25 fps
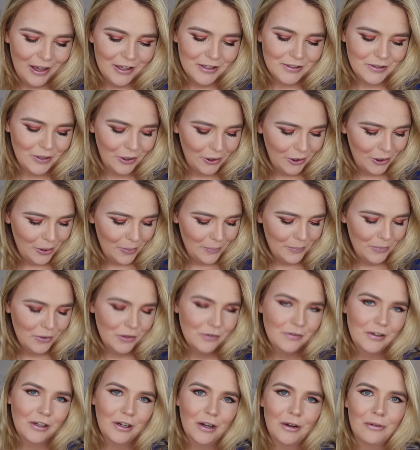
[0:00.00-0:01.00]
So
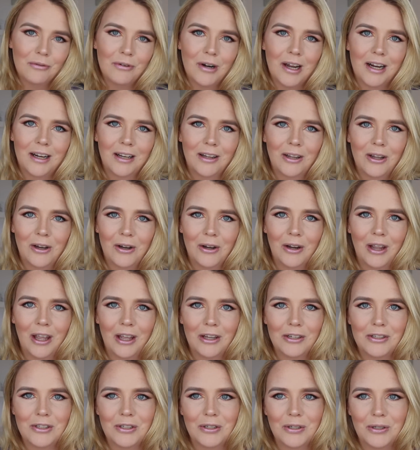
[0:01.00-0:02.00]
moving right
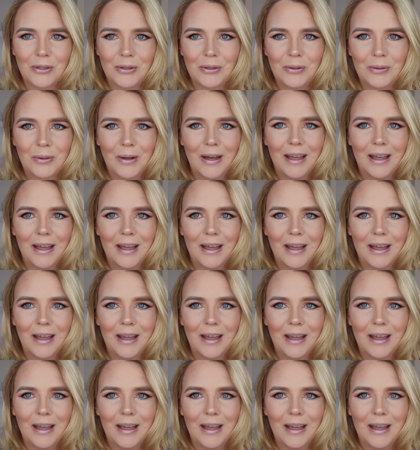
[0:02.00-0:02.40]
along to